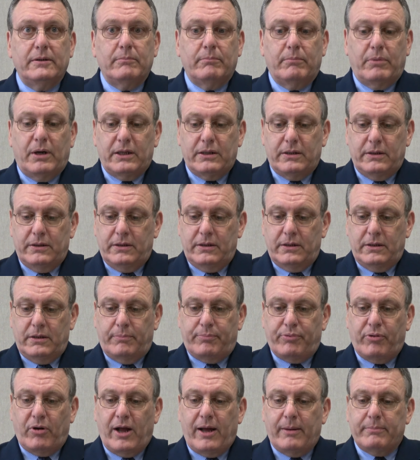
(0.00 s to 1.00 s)
But the
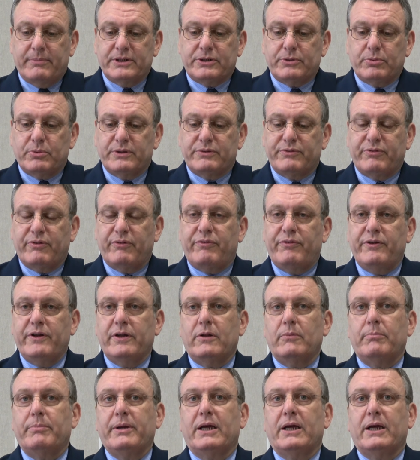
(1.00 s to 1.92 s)
promise was fulfilled